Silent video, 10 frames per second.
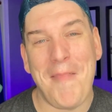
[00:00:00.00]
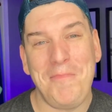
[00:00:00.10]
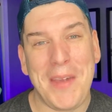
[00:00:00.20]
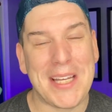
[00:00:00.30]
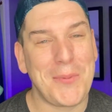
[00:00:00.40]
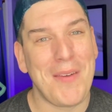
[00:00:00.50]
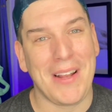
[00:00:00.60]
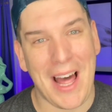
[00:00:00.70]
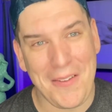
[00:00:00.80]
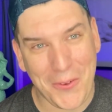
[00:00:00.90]
because we have a
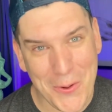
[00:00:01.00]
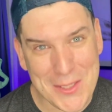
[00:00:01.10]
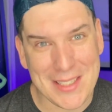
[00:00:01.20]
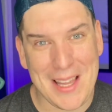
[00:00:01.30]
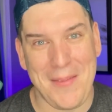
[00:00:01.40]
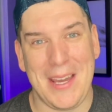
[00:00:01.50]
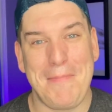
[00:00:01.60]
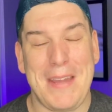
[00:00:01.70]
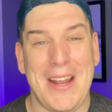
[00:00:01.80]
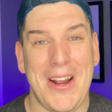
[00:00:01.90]
lot of cruises coming
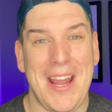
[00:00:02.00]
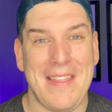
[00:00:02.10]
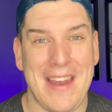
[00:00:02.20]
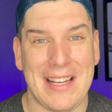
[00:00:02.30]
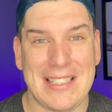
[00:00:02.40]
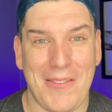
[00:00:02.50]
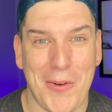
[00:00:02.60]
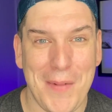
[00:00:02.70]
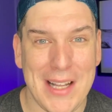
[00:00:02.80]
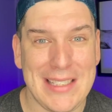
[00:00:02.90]
up here in the next
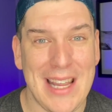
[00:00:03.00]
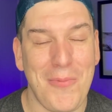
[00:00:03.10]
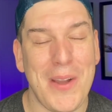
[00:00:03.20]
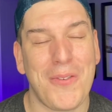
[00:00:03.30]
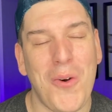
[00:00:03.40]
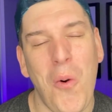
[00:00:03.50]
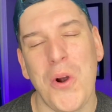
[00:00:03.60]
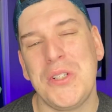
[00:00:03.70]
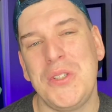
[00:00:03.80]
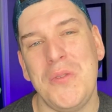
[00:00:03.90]
several months, and we of
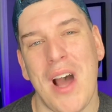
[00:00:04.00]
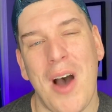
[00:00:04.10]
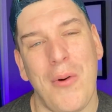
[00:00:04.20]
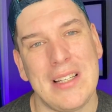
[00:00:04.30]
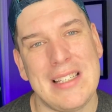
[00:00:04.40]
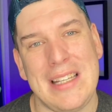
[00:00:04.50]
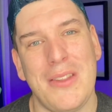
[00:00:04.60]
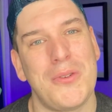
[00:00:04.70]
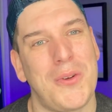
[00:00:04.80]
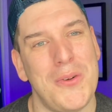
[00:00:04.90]
course do not want to see
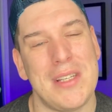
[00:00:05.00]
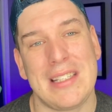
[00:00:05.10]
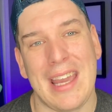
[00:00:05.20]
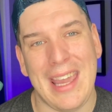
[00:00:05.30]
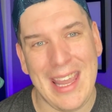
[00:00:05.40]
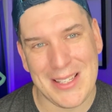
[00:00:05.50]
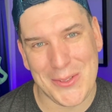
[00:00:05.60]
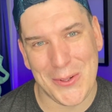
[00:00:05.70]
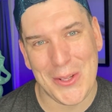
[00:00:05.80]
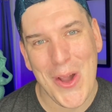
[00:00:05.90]
those cruises get
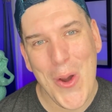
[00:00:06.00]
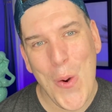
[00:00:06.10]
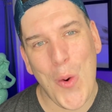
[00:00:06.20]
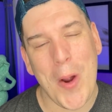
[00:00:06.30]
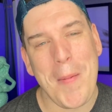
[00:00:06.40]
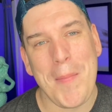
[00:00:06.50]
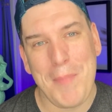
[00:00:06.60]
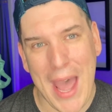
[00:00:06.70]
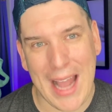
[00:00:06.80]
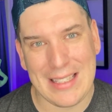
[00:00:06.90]
canceled or
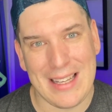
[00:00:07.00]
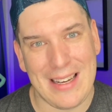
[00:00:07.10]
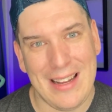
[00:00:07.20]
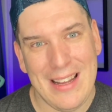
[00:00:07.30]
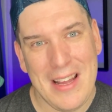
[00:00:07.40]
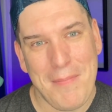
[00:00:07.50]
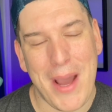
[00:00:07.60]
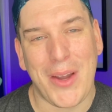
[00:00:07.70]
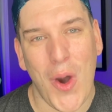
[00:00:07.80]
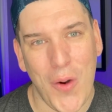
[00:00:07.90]
impacted
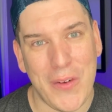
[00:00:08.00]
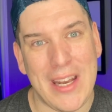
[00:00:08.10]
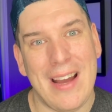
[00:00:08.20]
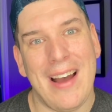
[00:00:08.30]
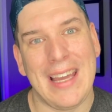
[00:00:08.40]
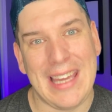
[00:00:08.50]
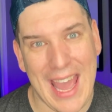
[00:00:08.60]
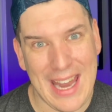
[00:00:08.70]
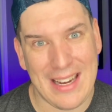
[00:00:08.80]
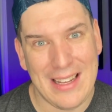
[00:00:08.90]
by COVID
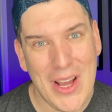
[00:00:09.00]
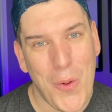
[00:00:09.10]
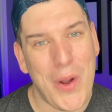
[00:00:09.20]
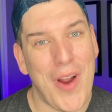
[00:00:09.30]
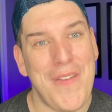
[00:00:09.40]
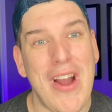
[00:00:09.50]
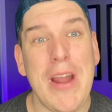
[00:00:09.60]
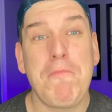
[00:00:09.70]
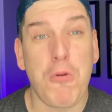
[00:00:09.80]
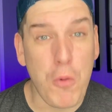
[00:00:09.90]
again. We are
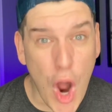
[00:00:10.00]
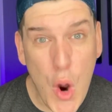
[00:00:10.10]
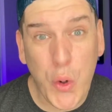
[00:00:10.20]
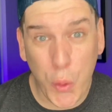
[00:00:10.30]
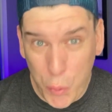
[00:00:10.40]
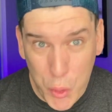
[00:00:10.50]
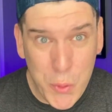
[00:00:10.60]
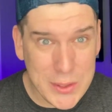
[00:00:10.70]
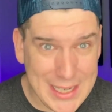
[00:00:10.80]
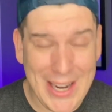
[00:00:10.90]
very pro
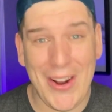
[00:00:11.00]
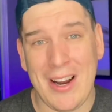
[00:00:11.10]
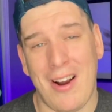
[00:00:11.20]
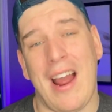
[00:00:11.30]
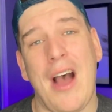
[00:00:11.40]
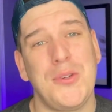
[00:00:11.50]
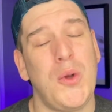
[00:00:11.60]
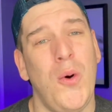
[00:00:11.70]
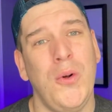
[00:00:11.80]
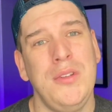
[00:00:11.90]
cruise here in our
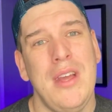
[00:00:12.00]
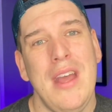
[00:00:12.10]
household.